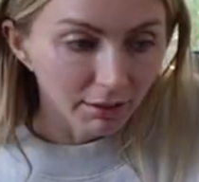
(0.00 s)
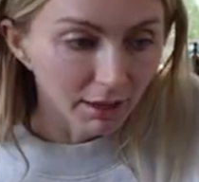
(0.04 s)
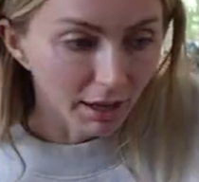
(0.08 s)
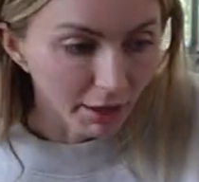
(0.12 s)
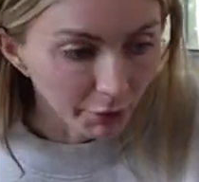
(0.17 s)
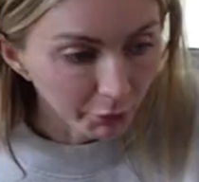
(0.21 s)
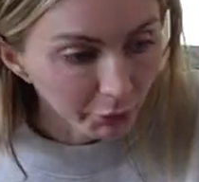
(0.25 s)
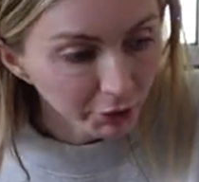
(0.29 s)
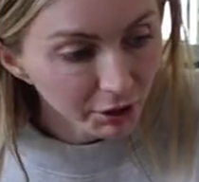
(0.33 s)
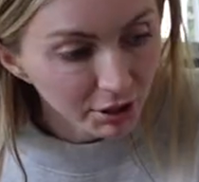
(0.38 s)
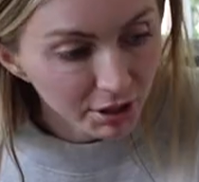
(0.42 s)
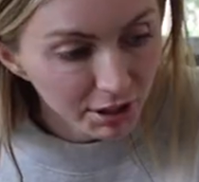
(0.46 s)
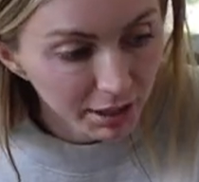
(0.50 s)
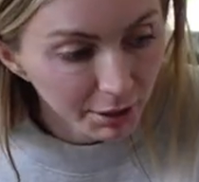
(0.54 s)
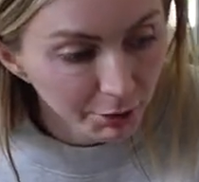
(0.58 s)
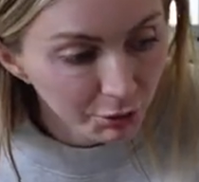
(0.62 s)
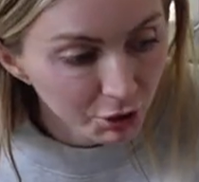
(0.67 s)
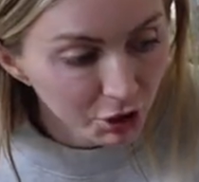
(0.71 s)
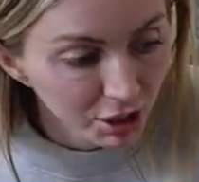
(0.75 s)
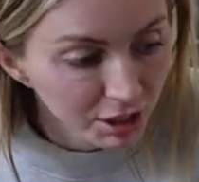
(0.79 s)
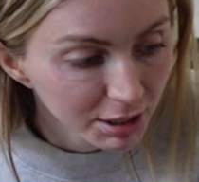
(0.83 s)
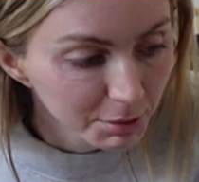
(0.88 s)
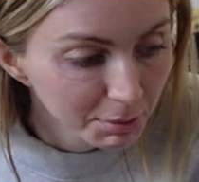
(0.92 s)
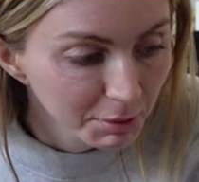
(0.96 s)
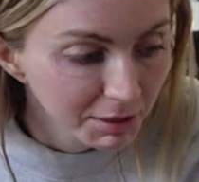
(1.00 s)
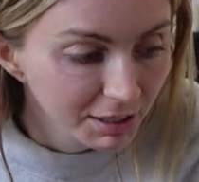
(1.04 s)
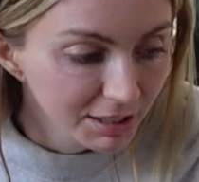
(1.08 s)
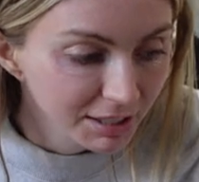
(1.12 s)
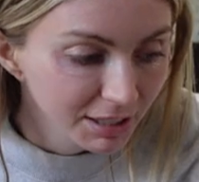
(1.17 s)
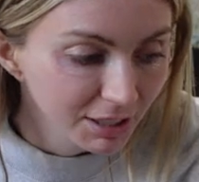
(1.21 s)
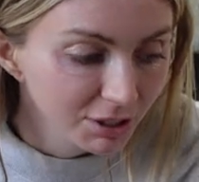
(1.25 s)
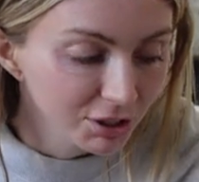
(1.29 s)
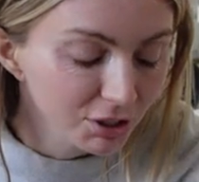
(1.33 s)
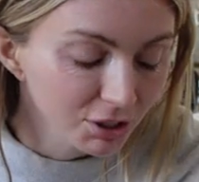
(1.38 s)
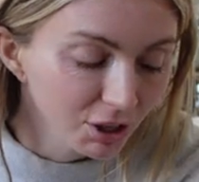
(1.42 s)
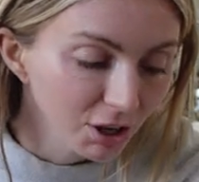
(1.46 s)
I ordered sandwiches
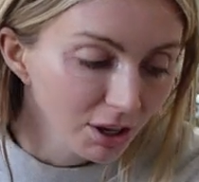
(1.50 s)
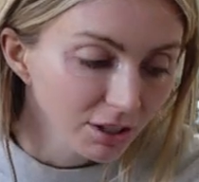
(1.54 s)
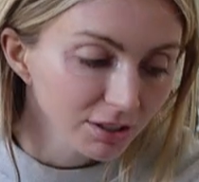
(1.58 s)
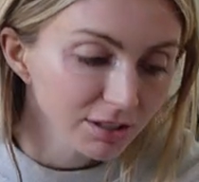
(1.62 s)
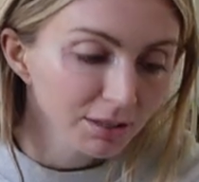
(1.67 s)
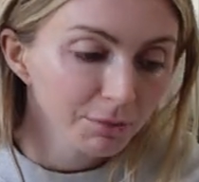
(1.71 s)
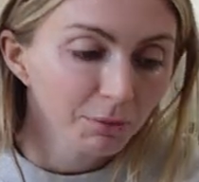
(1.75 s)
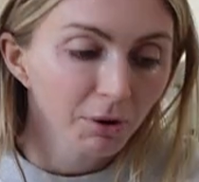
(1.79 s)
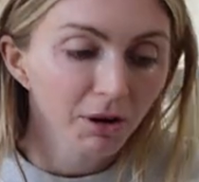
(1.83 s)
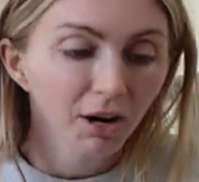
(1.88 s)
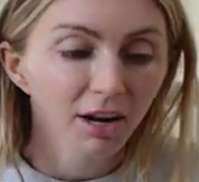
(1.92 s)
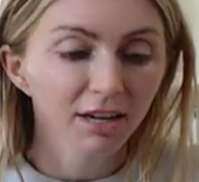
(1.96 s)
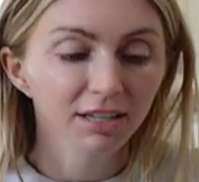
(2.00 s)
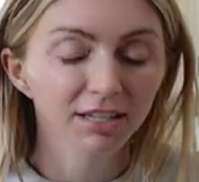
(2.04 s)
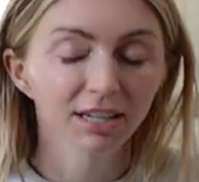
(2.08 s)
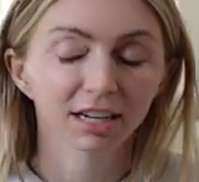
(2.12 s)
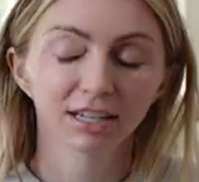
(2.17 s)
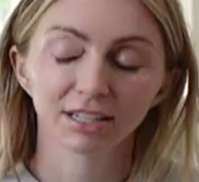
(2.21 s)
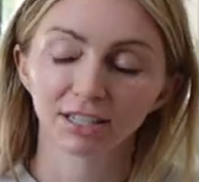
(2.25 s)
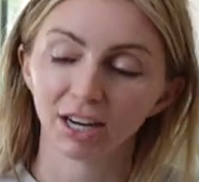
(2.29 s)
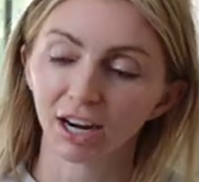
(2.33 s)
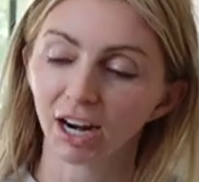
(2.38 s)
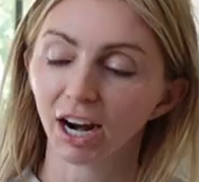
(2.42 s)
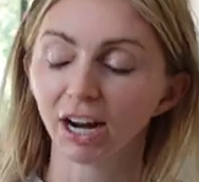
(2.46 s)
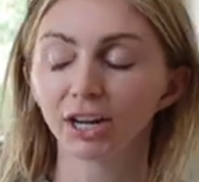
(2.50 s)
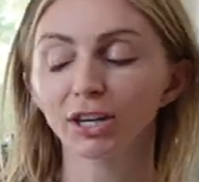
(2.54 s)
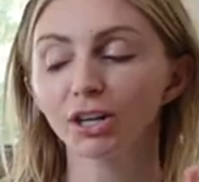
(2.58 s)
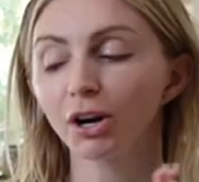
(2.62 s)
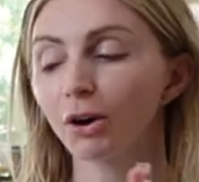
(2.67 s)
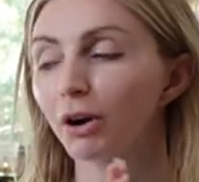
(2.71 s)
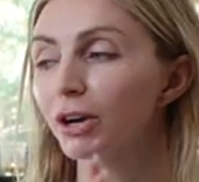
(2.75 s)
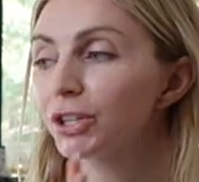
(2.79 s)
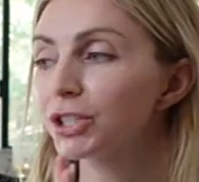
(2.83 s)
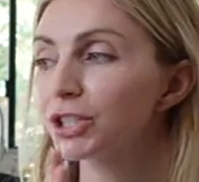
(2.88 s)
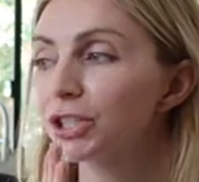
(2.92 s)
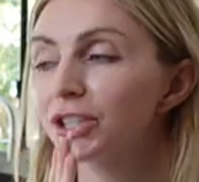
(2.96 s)
because I saw someone on TikTok. You
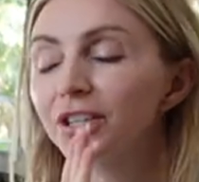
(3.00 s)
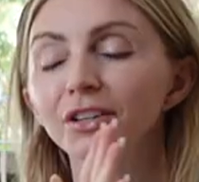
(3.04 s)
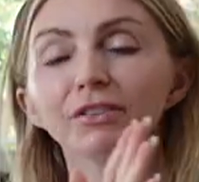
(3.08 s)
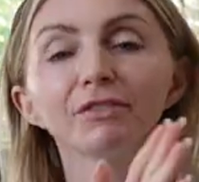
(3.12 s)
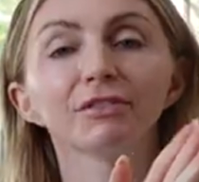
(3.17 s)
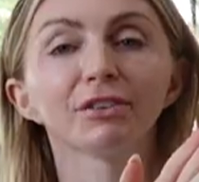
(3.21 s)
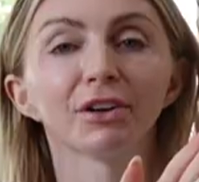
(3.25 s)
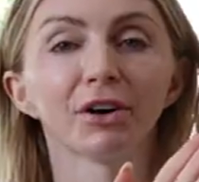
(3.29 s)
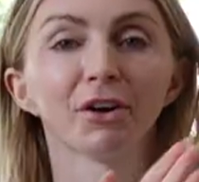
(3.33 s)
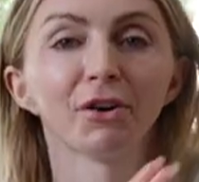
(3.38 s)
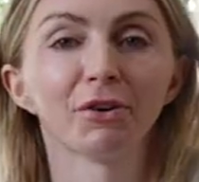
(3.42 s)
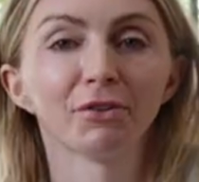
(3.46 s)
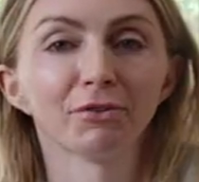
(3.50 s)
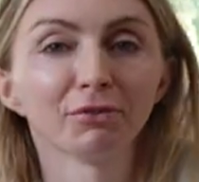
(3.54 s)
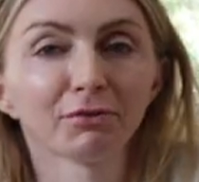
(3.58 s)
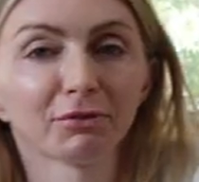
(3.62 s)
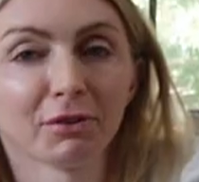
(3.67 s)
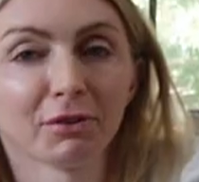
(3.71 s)
know, I should have known